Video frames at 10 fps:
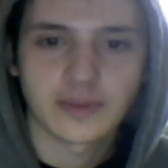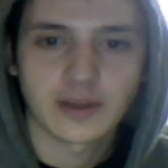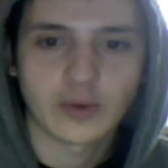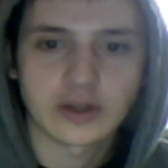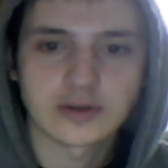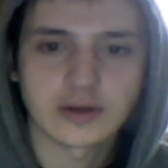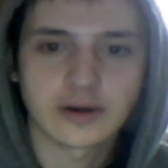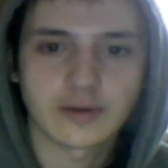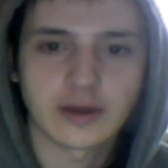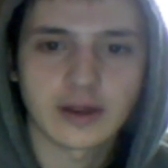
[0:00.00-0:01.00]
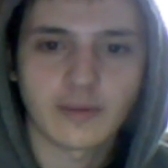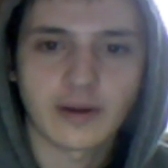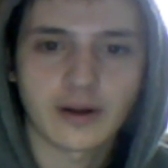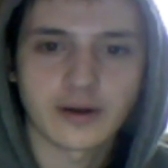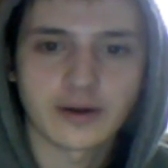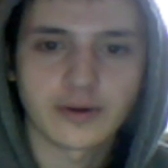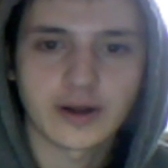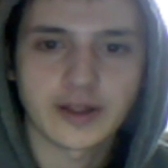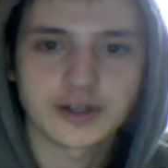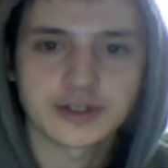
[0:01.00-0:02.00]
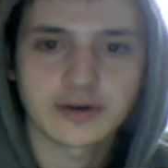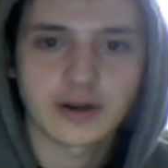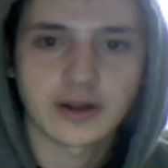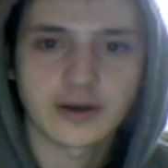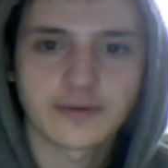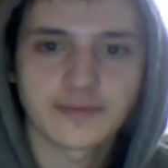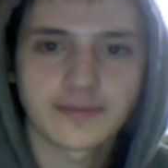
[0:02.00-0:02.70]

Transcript: I'm way too young to be getting married and doing all that shit right now.